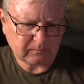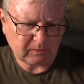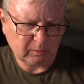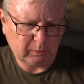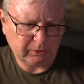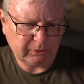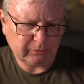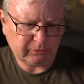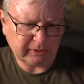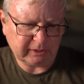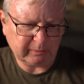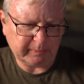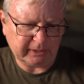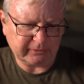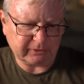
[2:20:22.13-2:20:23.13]
What do you think
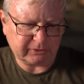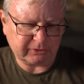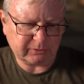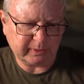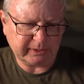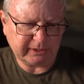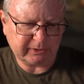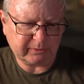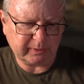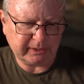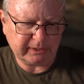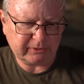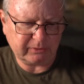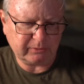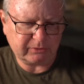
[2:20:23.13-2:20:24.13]
about the twenty
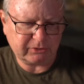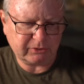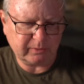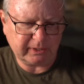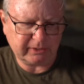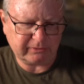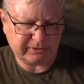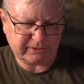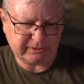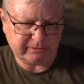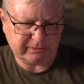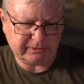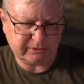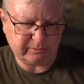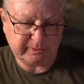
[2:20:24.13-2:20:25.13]
twenty-two two hundred
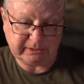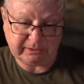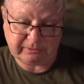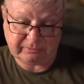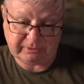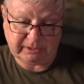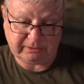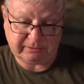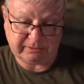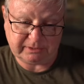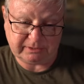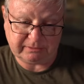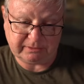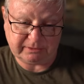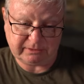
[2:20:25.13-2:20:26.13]
series? You mean the three hundred
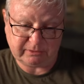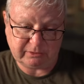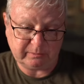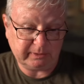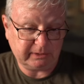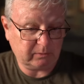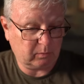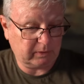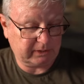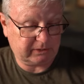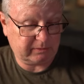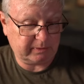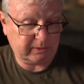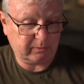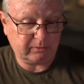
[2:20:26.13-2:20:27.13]
series? You mean the one
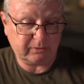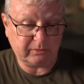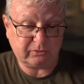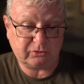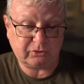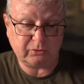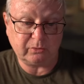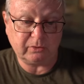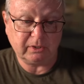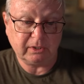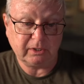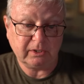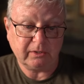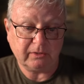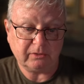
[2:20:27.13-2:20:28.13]
twenty or the two?
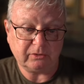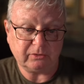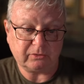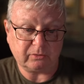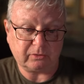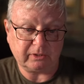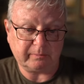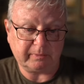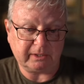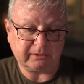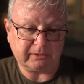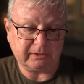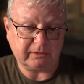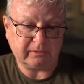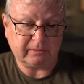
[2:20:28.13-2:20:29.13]
You're talking about
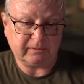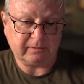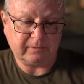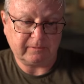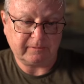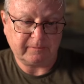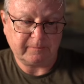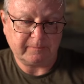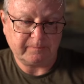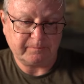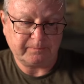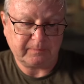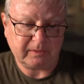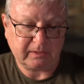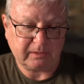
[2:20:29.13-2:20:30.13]
the
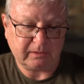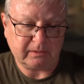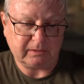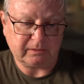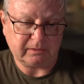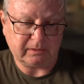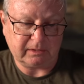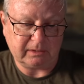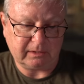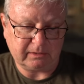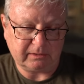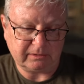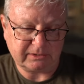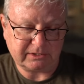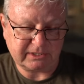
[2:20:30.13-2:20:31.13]

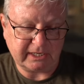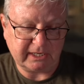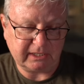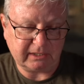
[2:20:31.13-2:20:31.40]
uh, Stan?